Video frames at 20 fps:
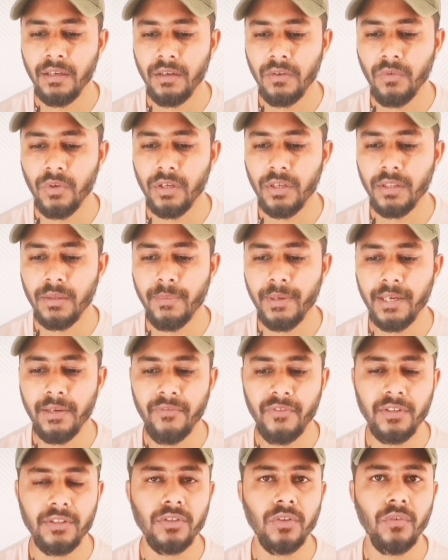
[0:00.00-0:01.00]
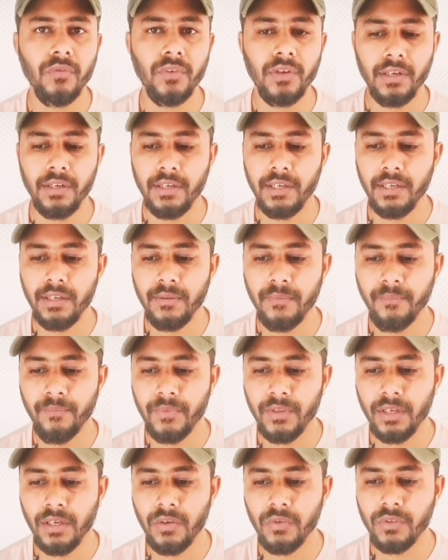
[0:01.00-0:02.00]
what are the benefits of cutting
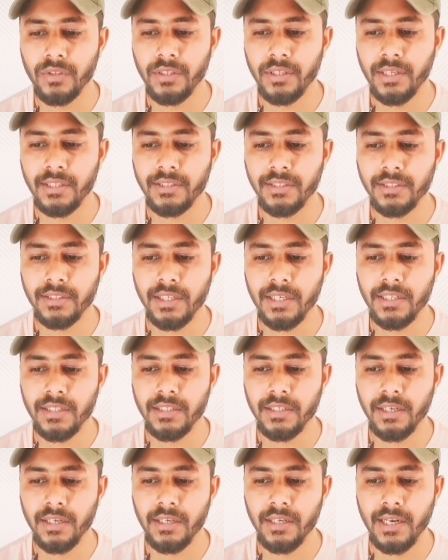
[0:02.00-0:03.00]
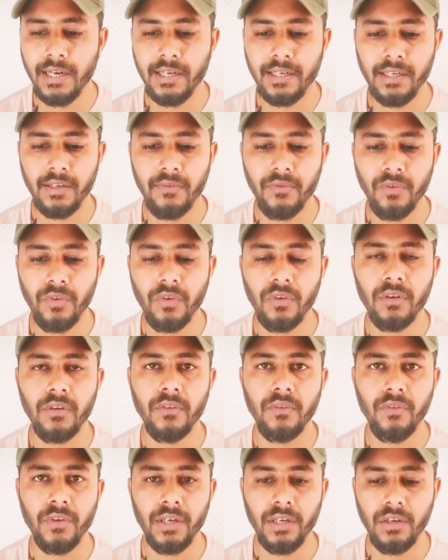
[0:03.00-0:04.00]
out exercise and dieting for
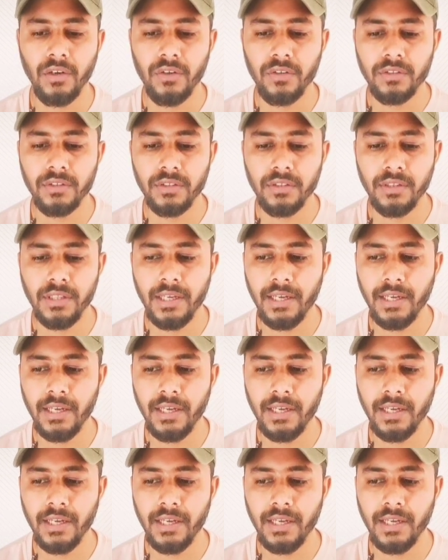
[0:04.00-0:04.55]
weight loss.